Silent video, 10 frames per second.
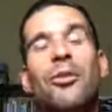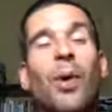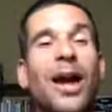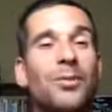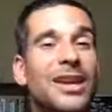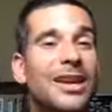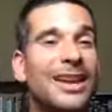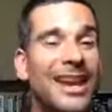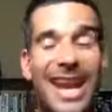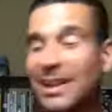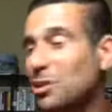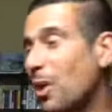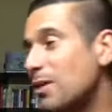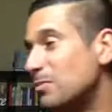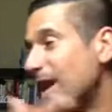the way we connect, the
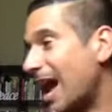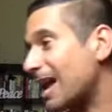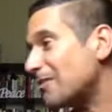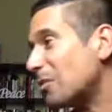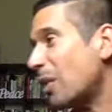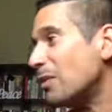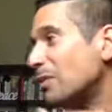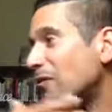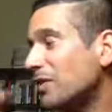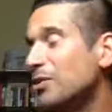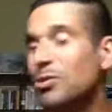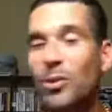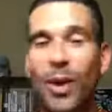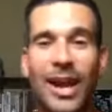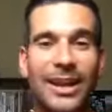way we behave, the way we feel,
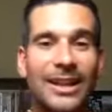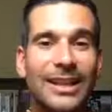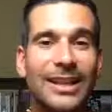the way